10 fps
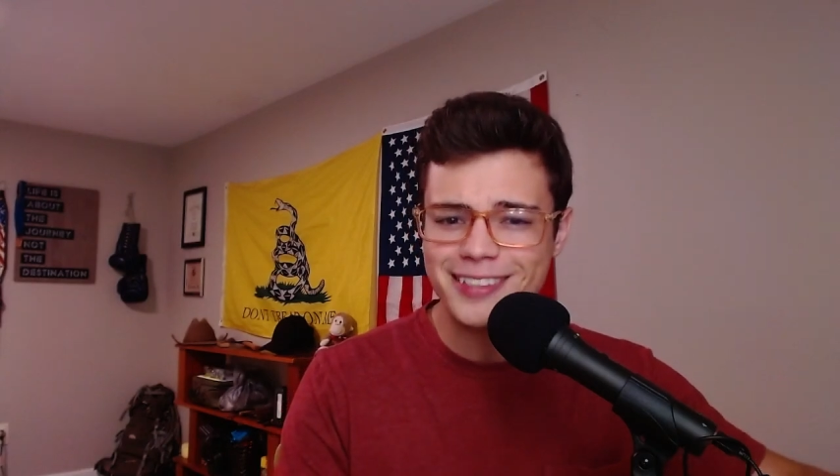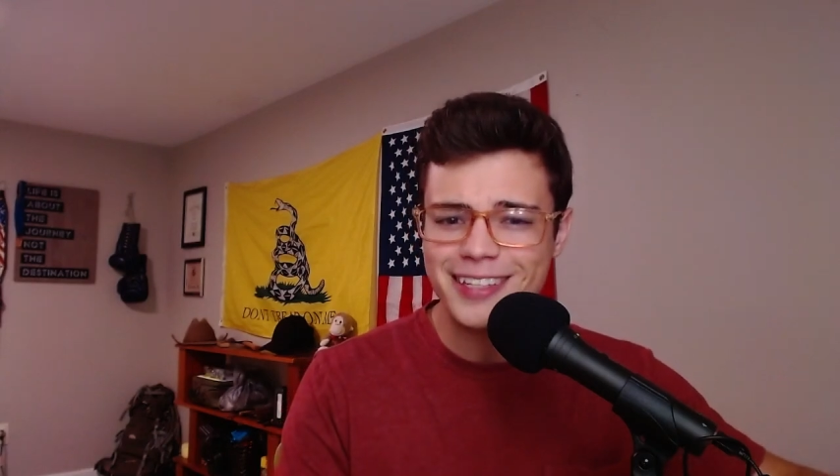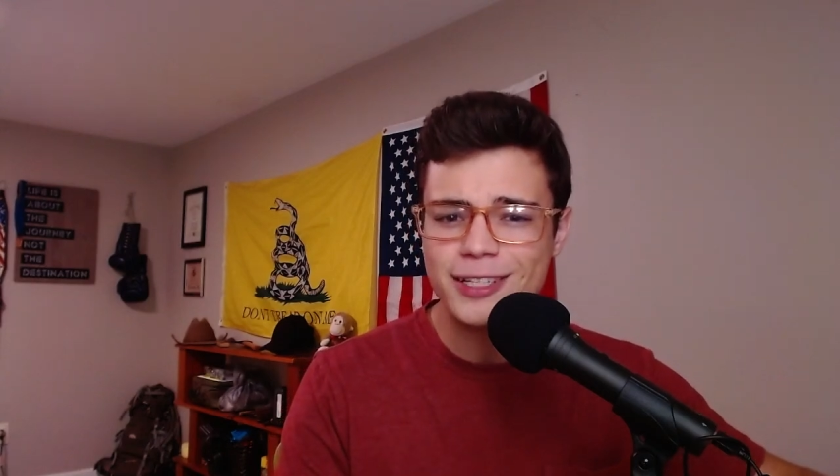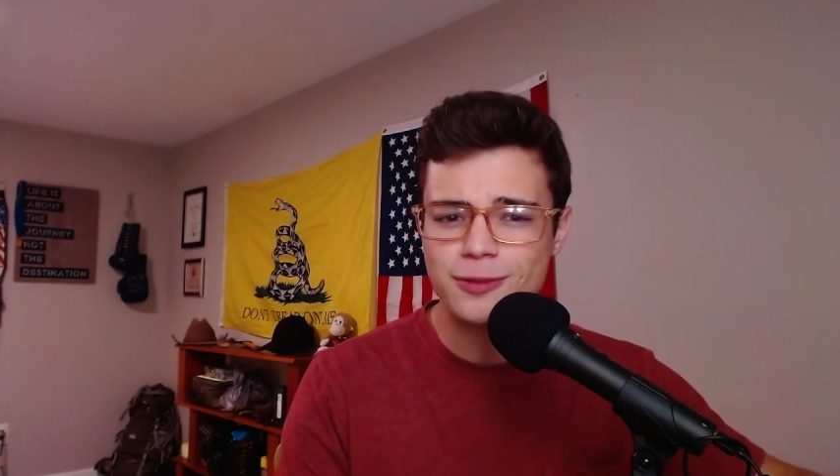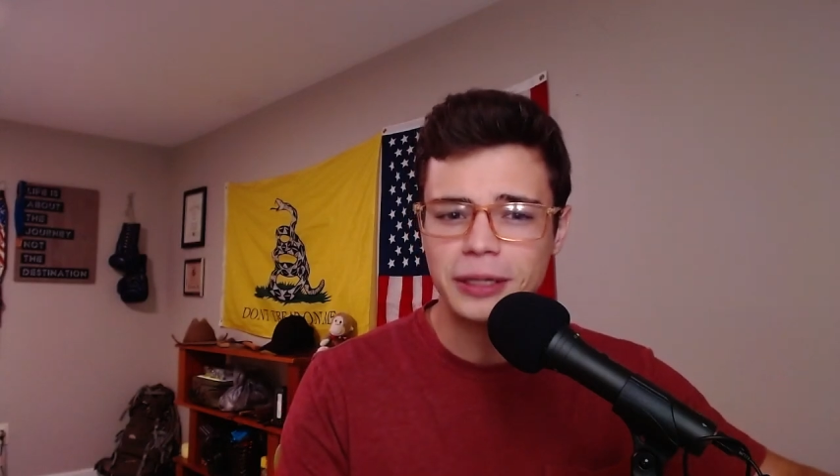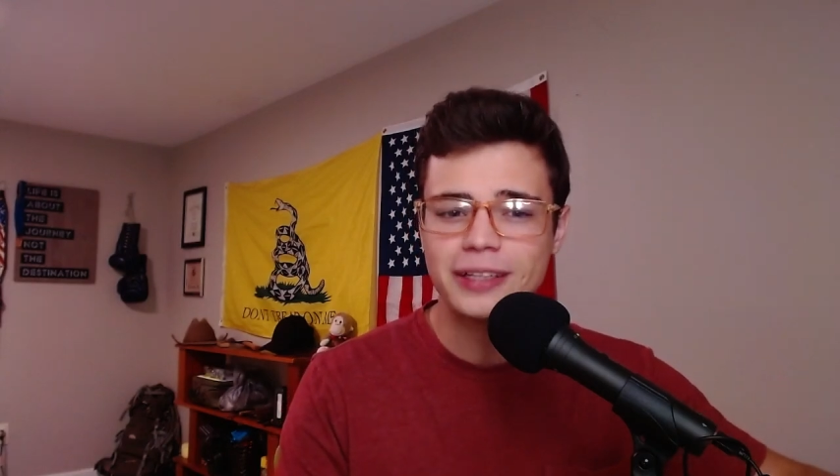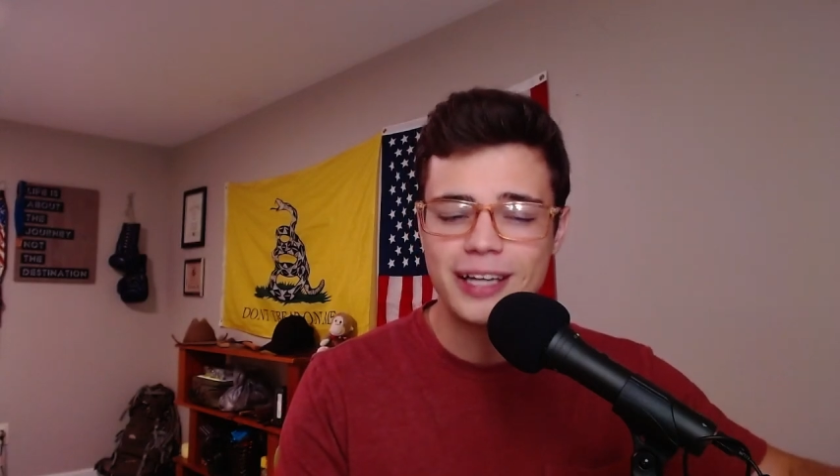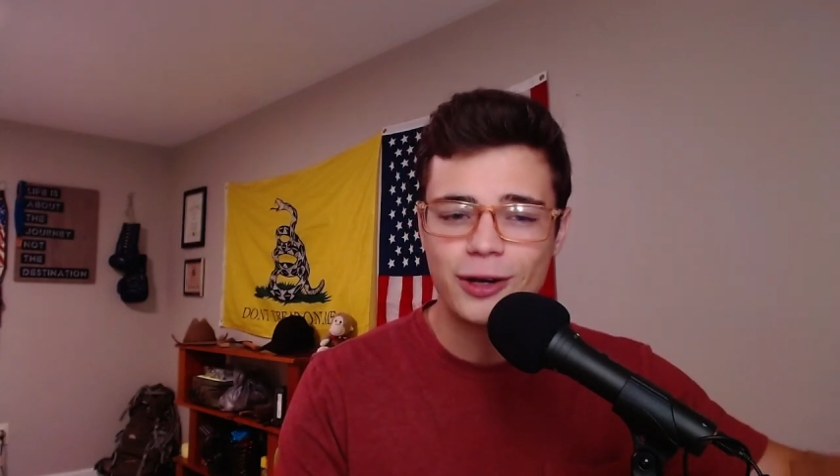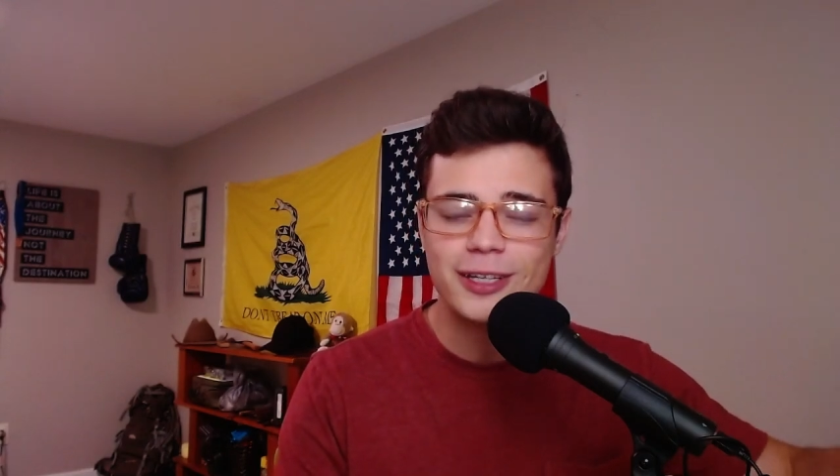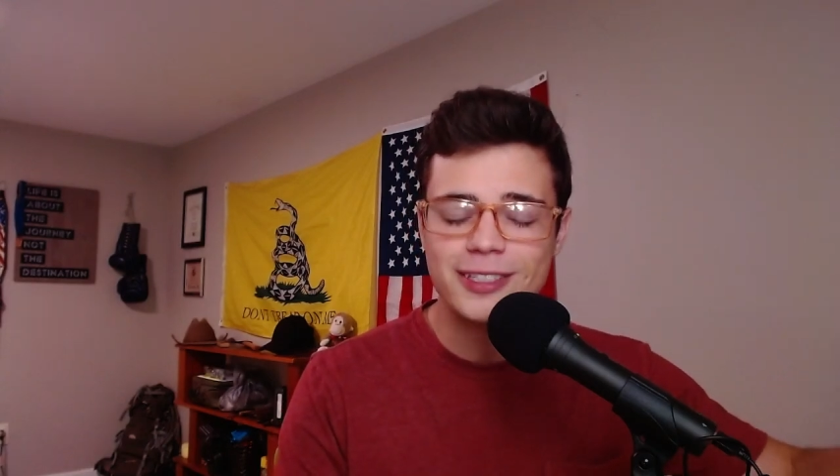States
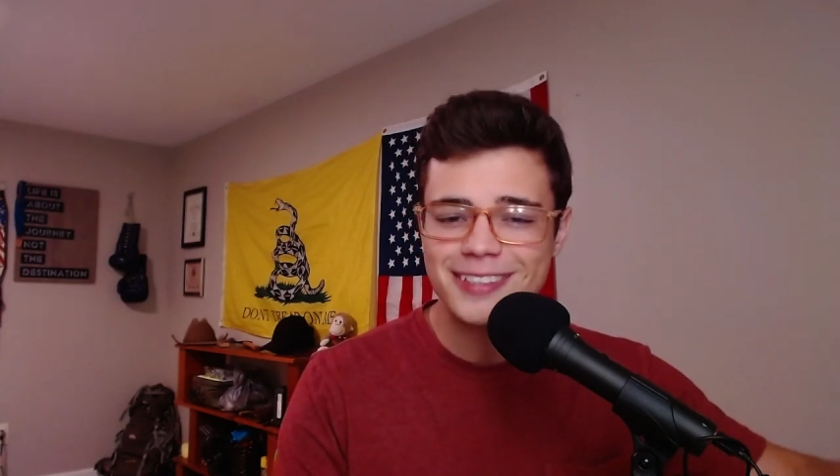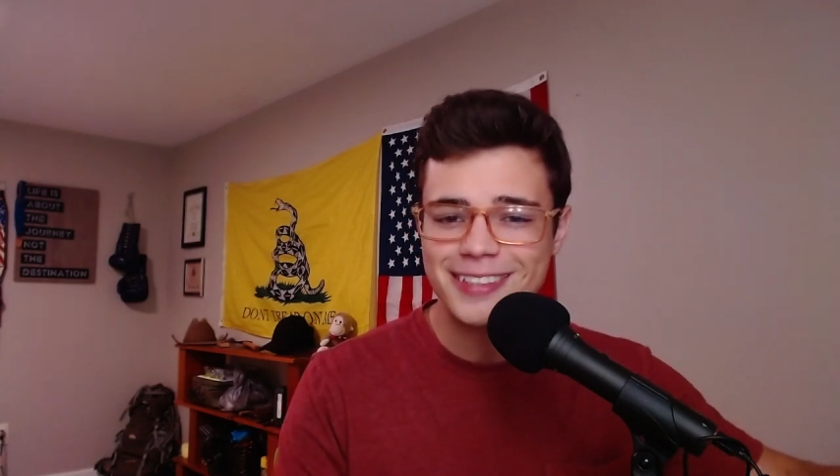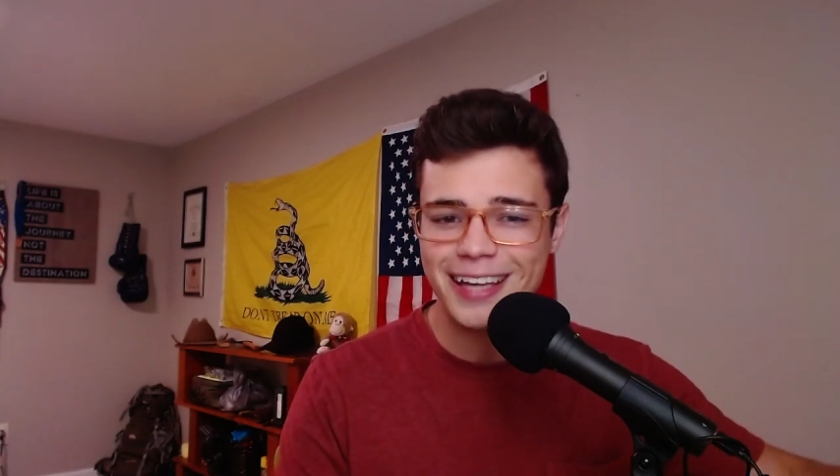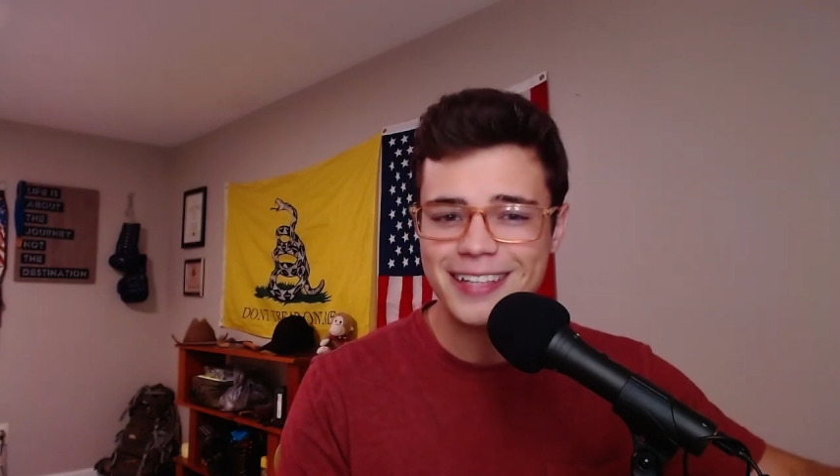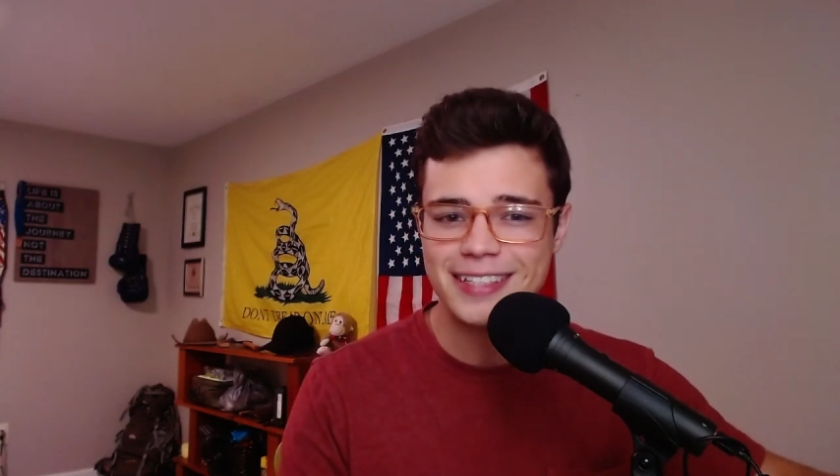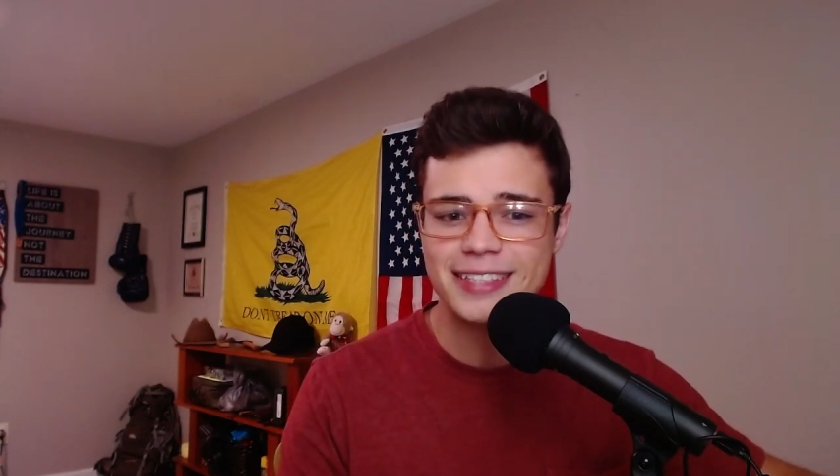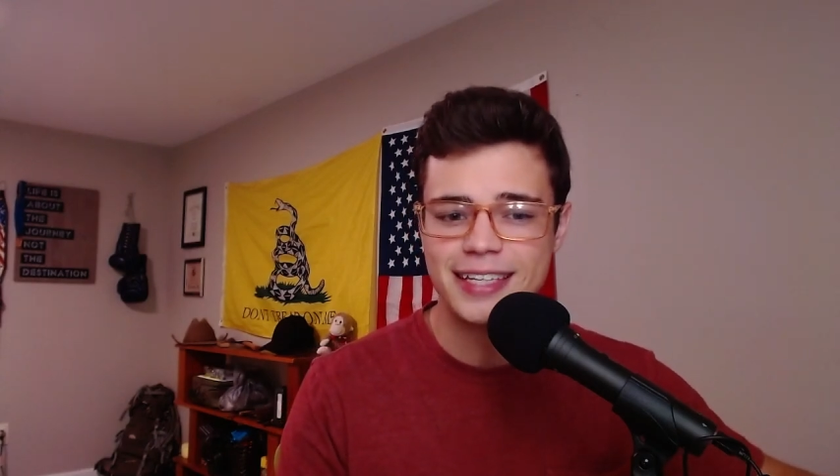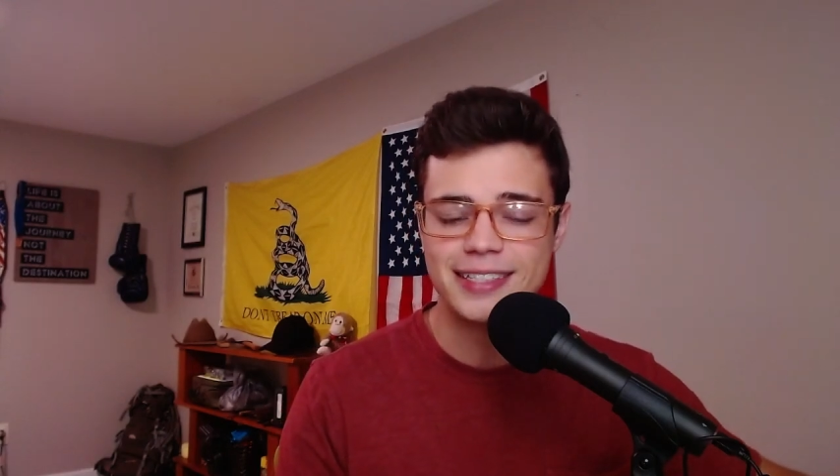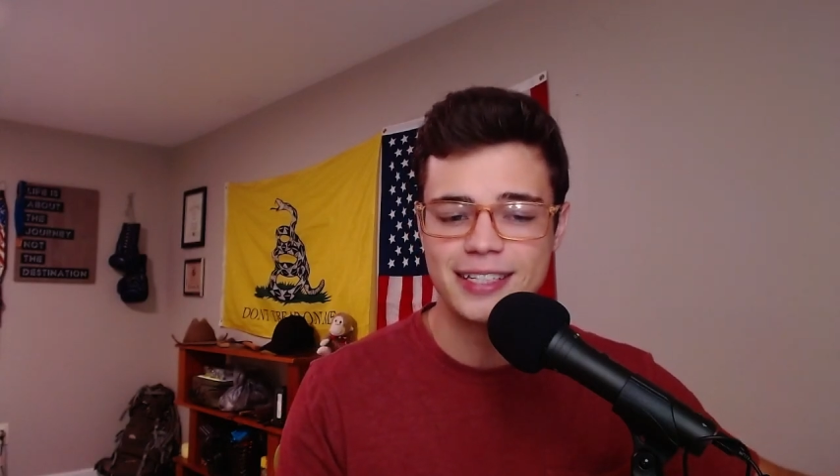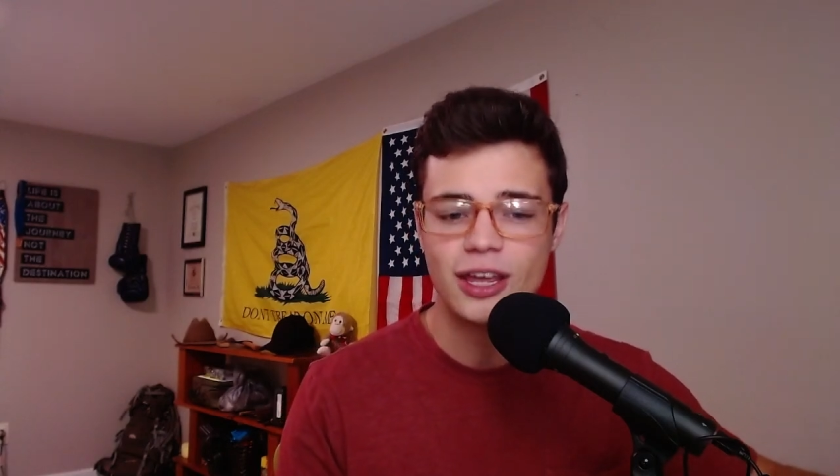military since the
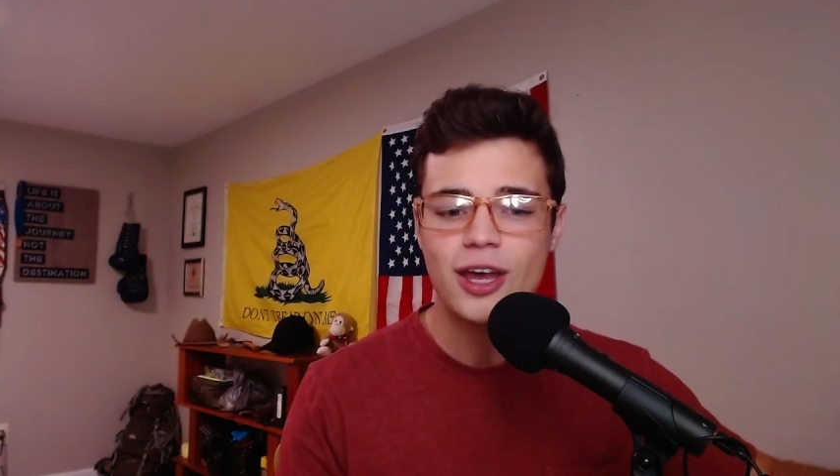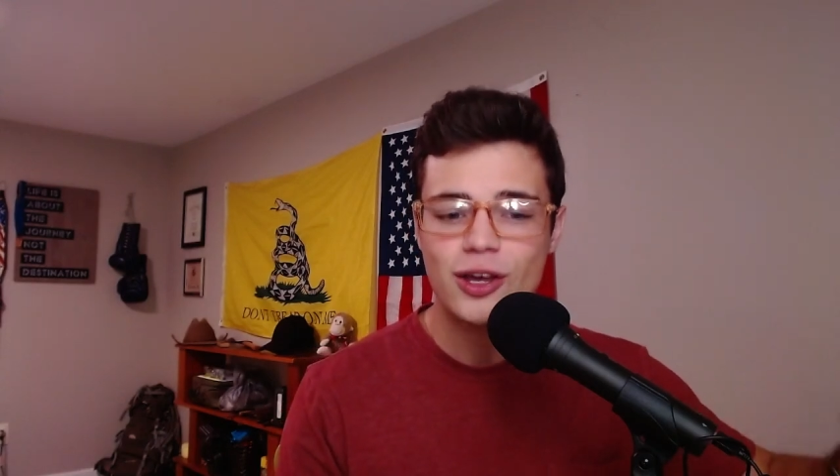1960s.